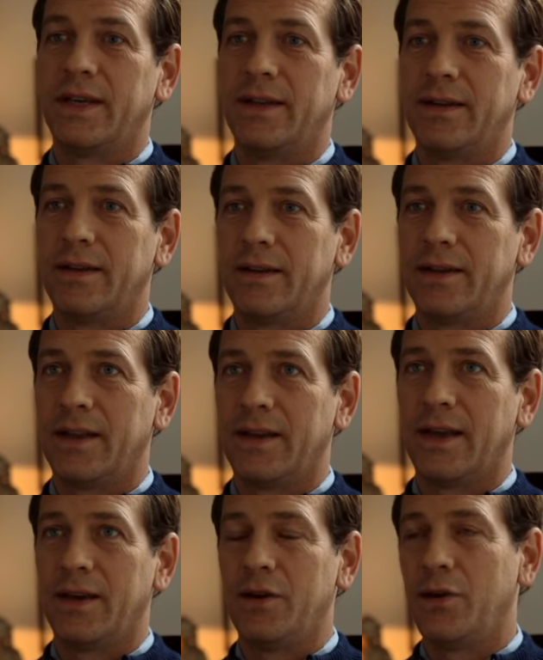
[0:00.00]
and that
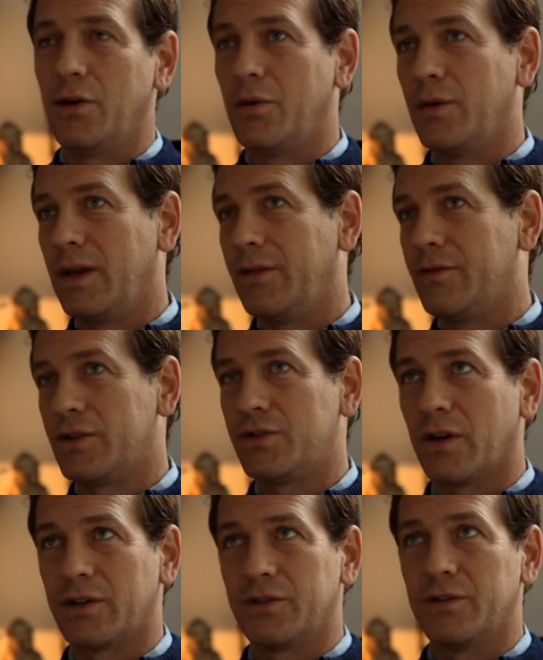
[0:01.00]
had no
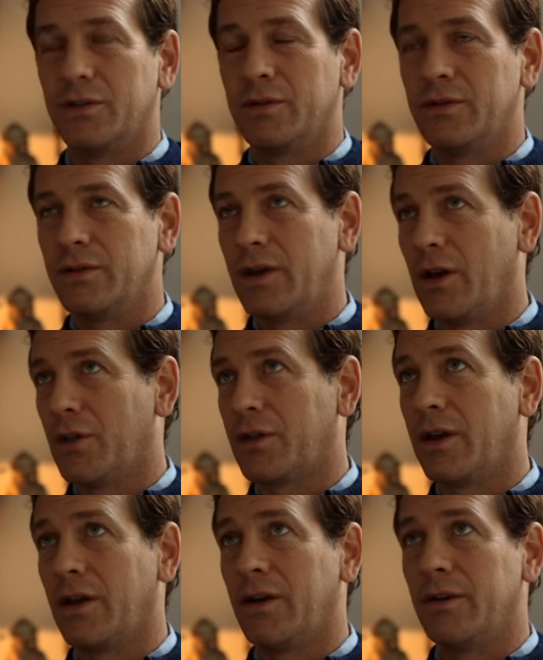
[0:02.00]
infrastructure,
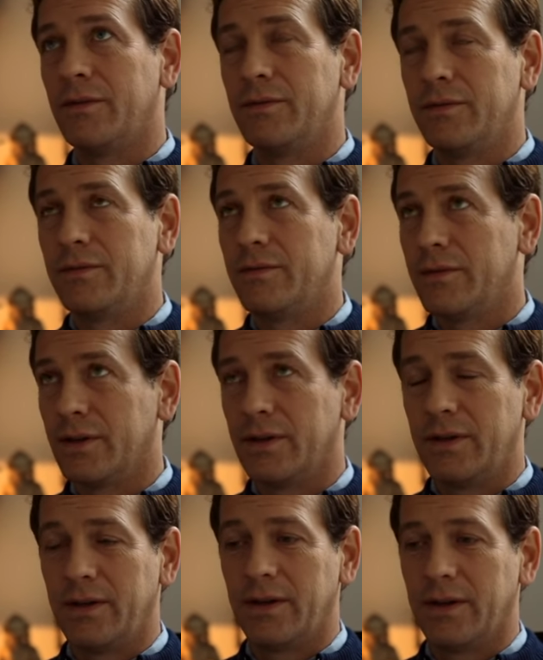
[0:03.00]
healthcare,
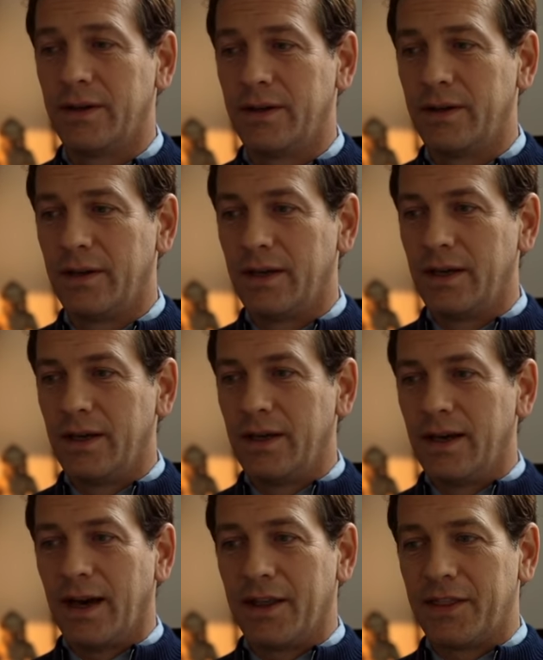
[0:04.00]
and
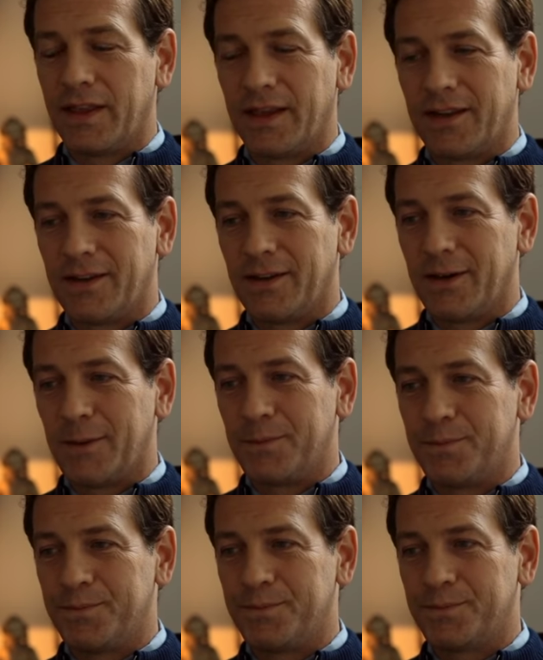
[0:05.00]
I think
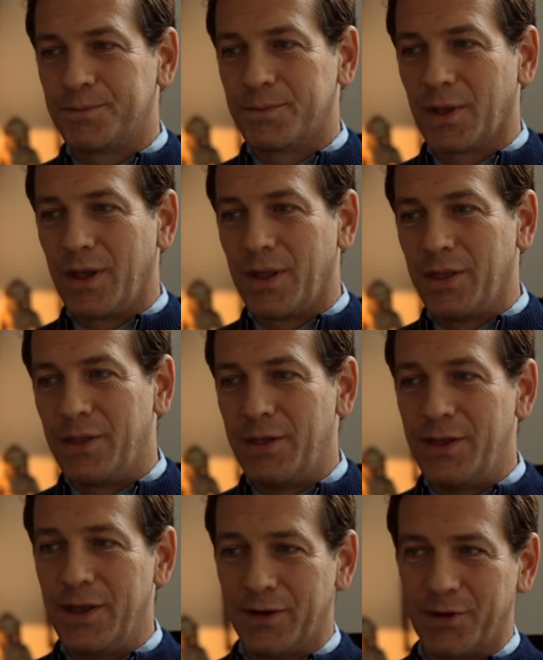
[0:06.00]

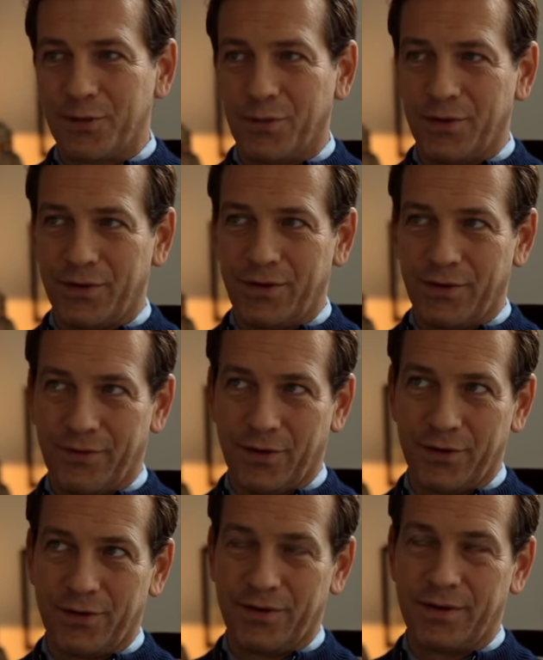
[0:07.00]
this was the
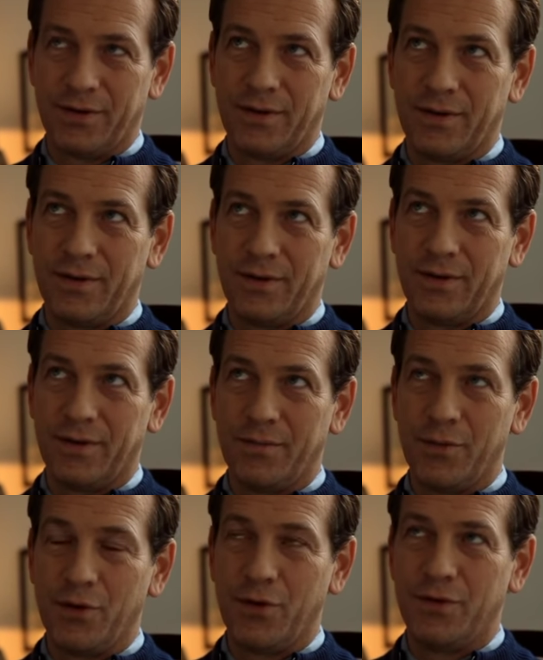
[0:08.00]
first
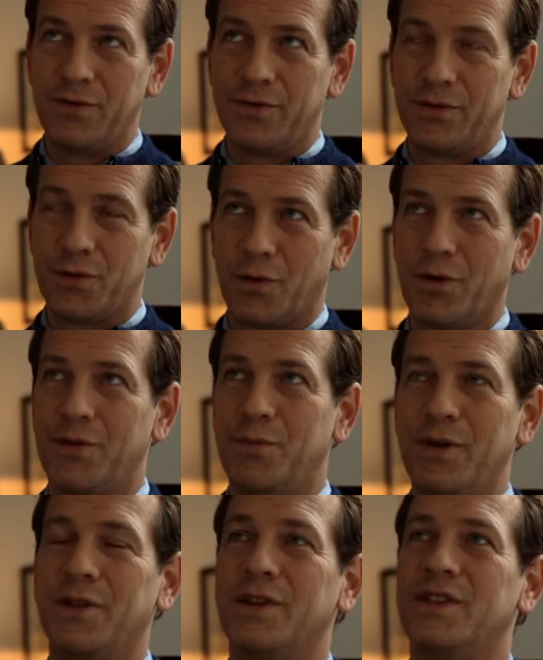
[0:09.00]
move towards
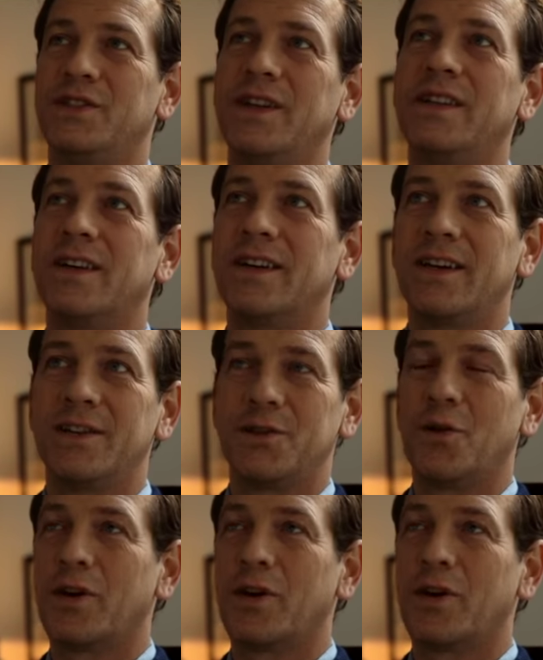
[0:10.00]
building Chitta as an